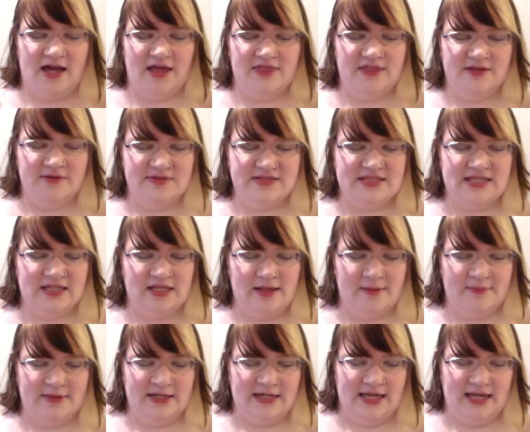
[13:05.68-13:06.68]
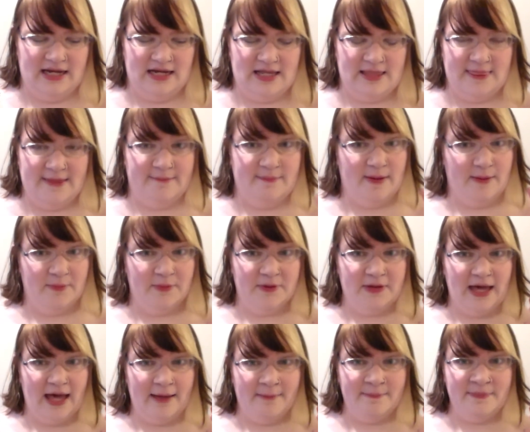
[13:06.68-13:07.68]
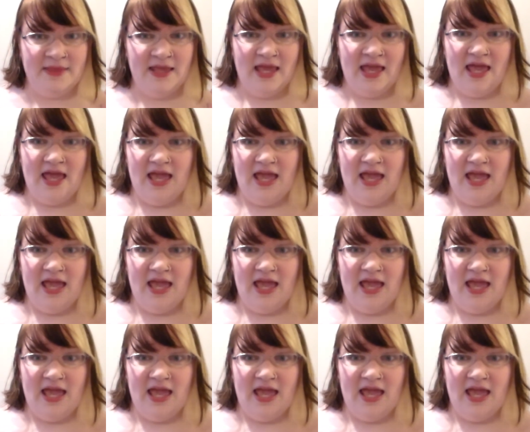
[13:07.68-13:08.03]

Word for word: Uh, I think it was the lemonade and the bubblegum.